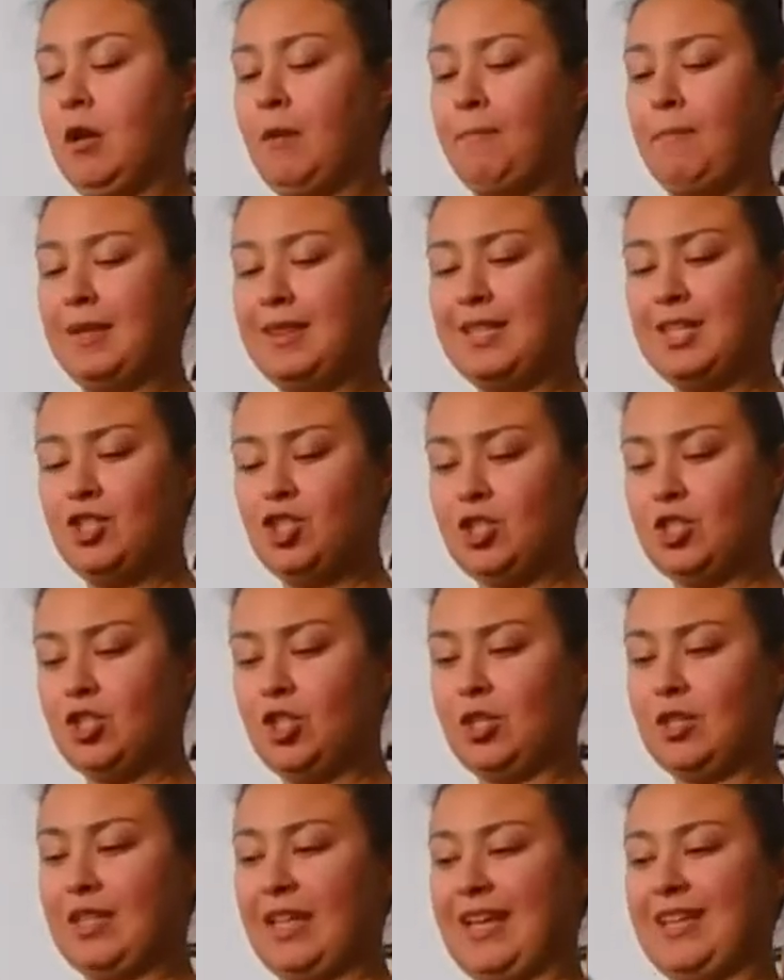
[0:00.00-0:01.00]
But they just
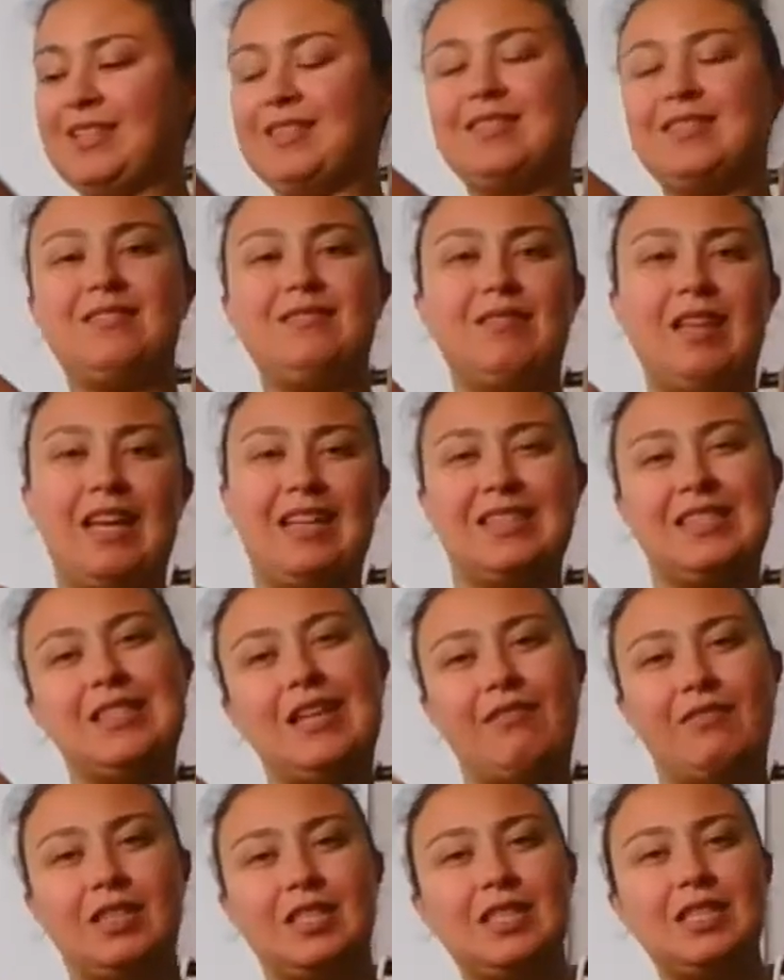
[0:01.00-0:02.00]
look like like
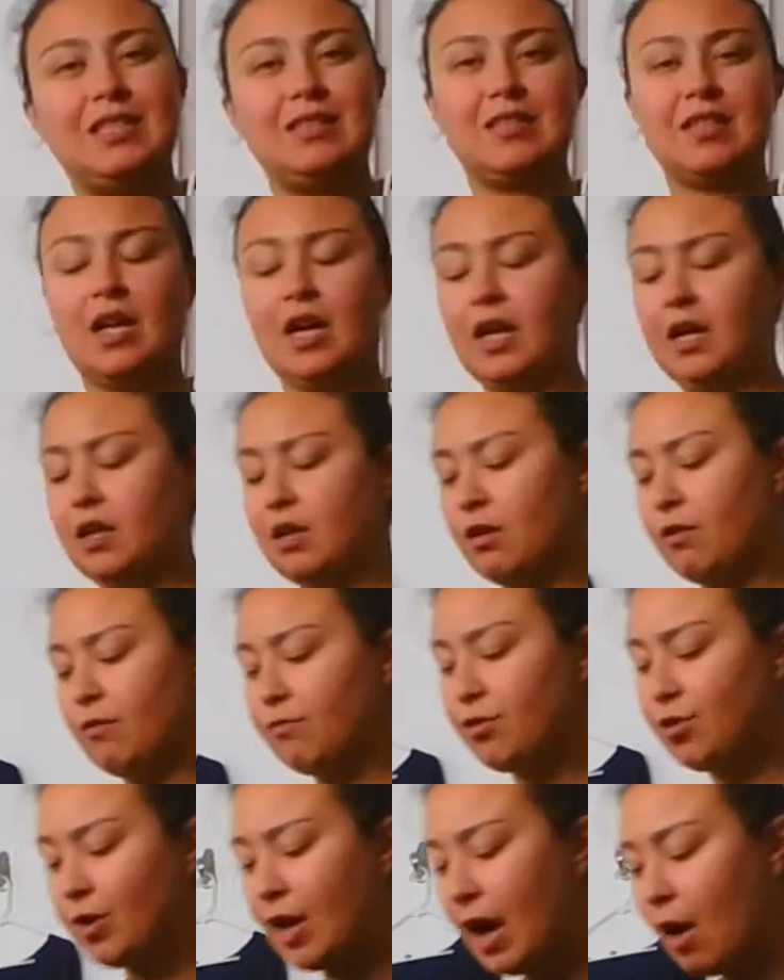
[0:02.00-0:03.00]
70s kind of.
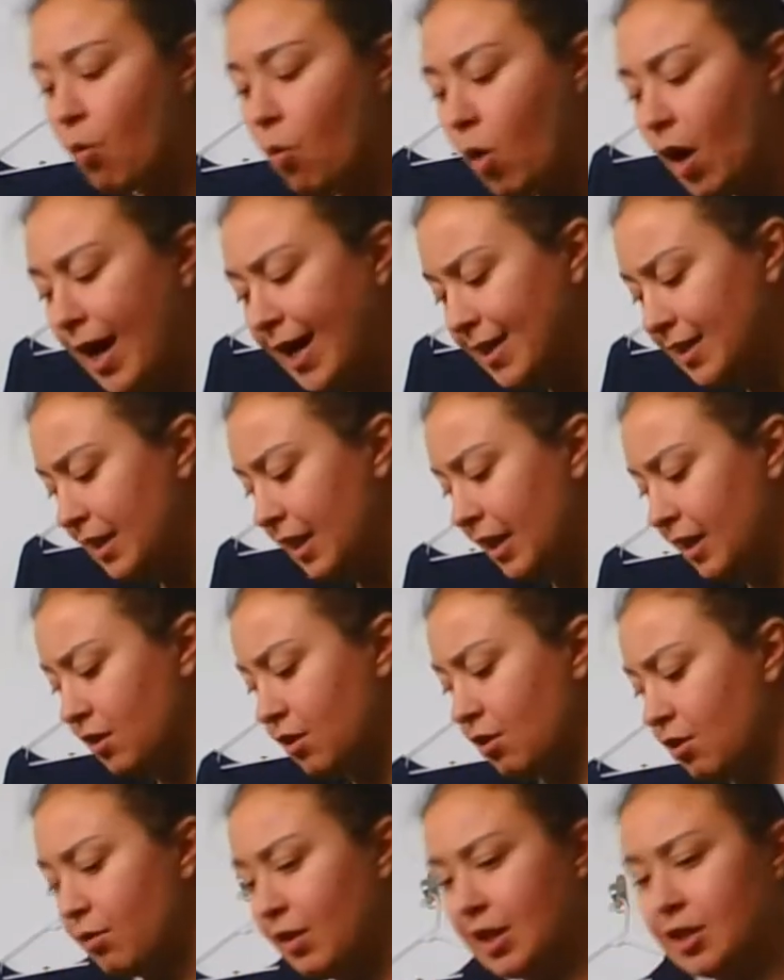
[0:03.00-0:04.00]
They're not wide leg
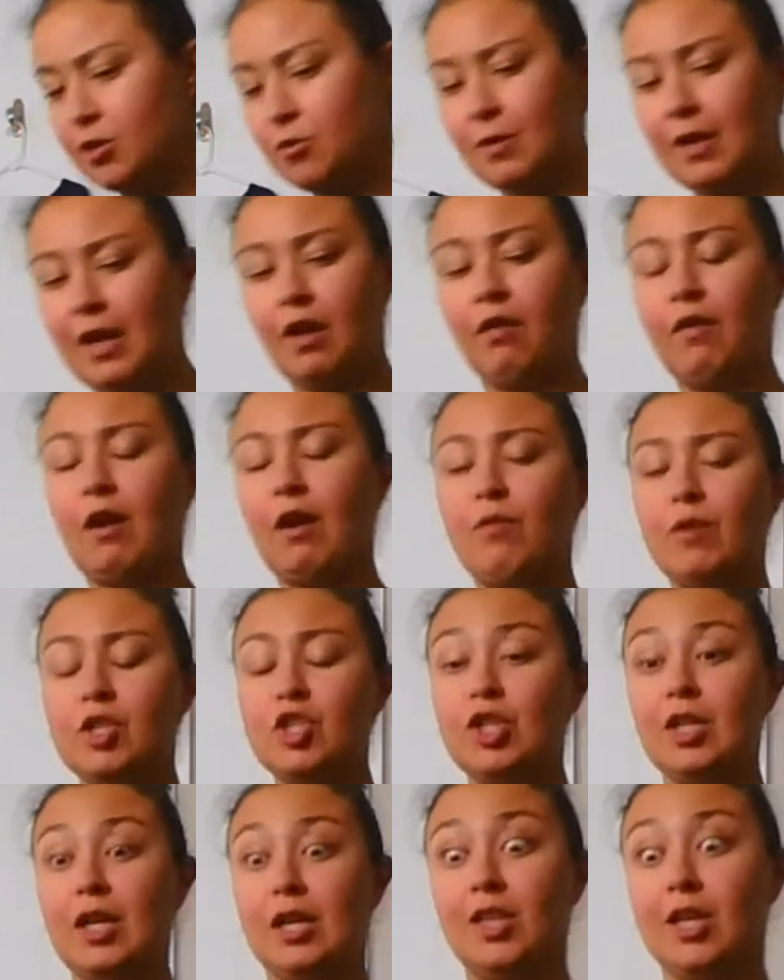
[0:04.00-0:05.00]
though. That's what I
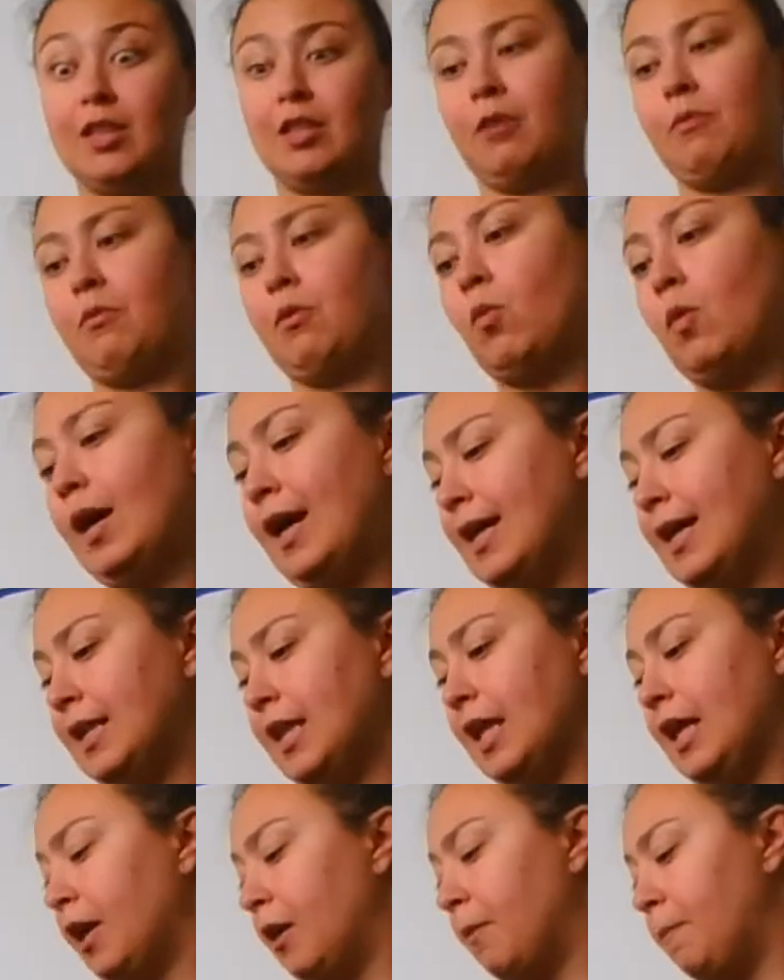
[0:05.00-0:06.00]
originally I thought they were wide
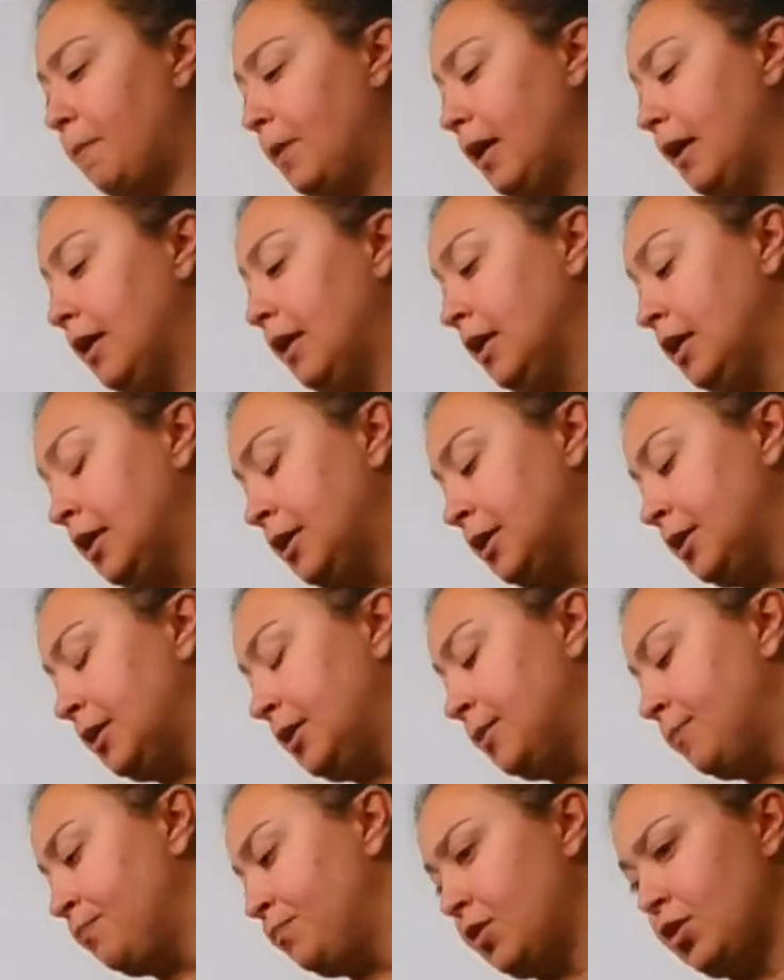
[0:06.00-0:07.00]
leg, but
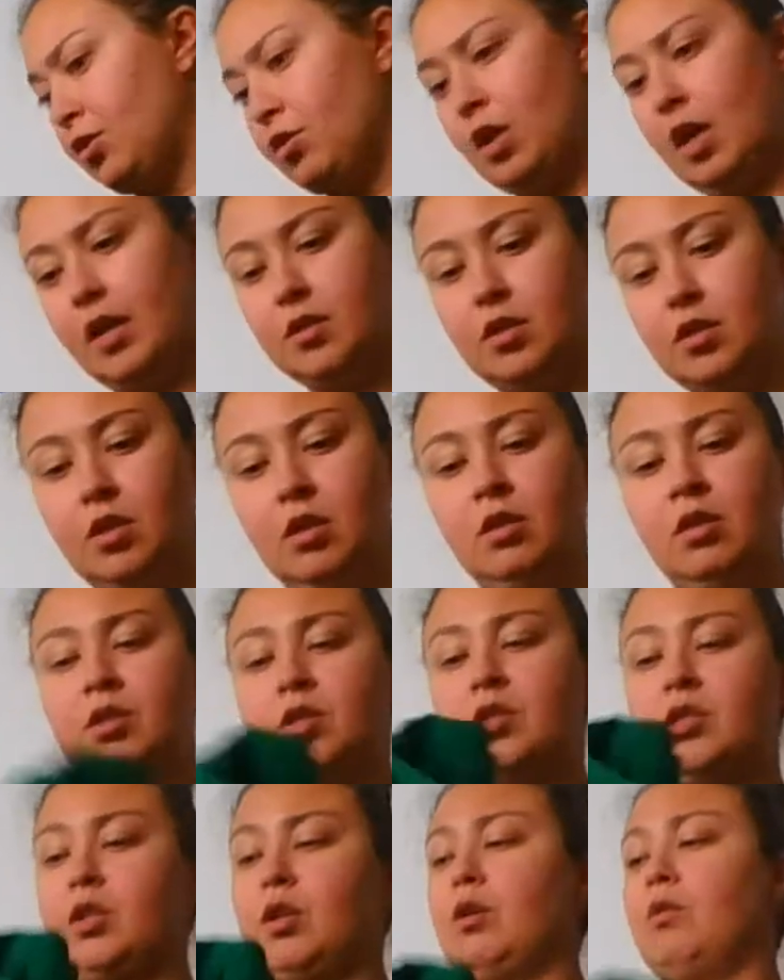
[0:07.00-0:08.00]
they're not.
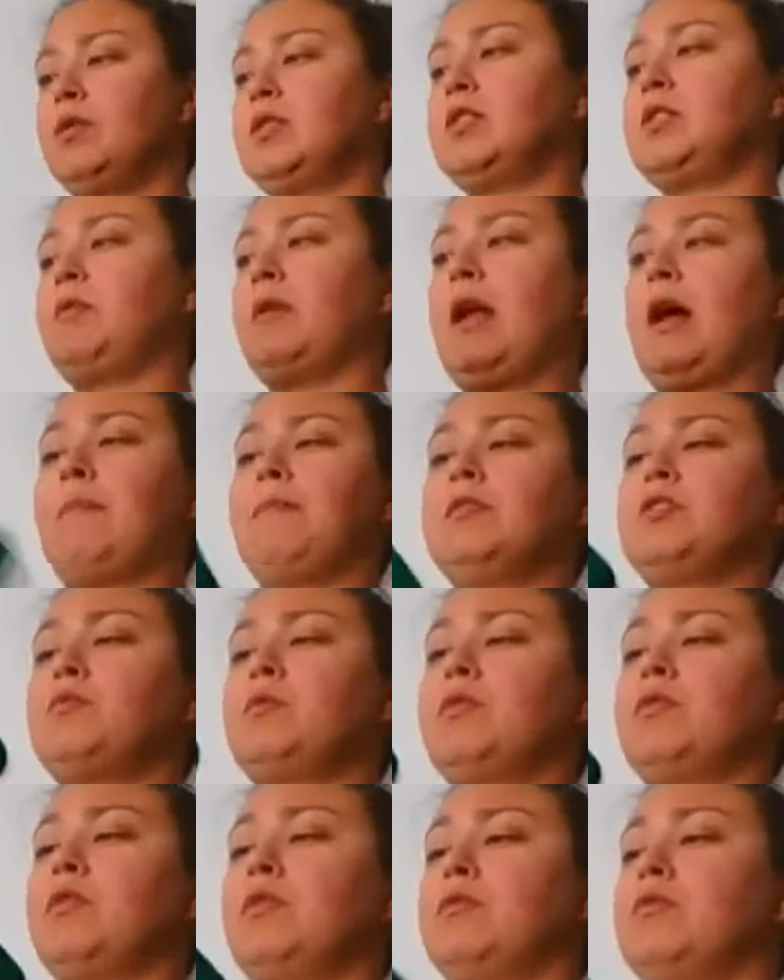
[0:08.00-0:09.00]
So we'll see what happens
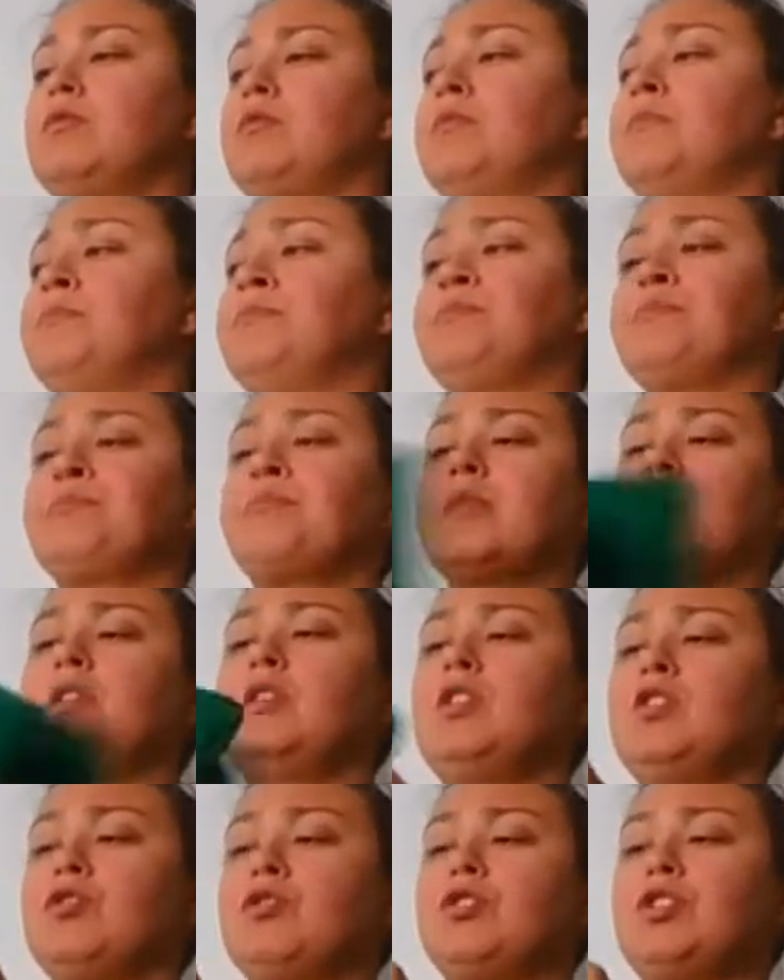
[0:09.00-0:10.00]
with those.
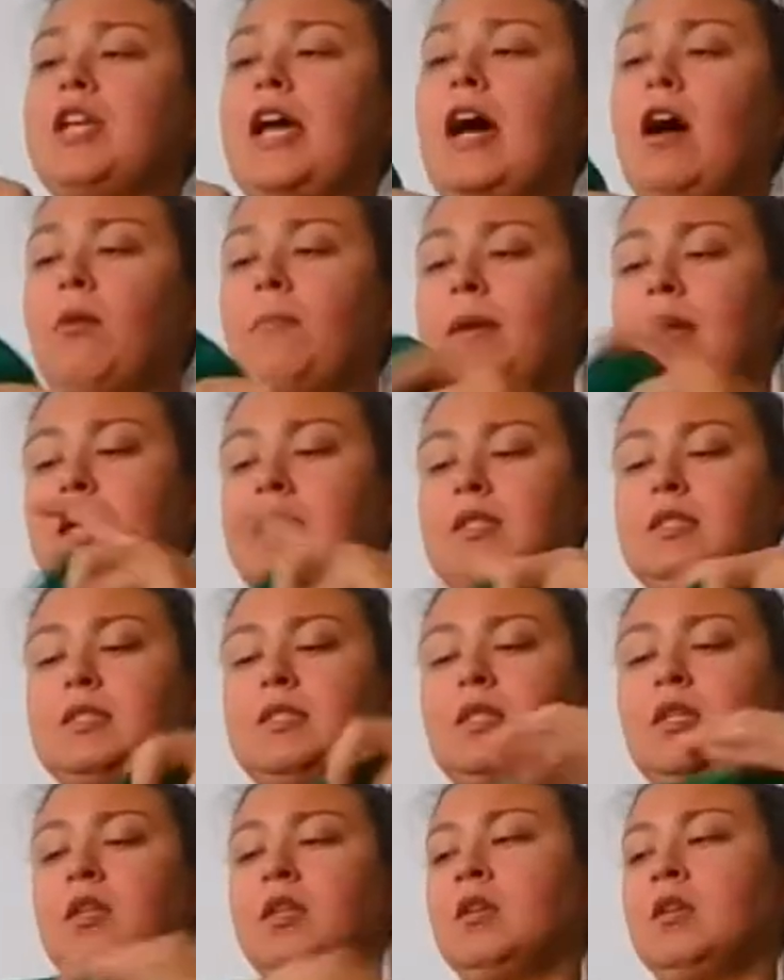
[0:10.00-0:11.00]
These are Talbots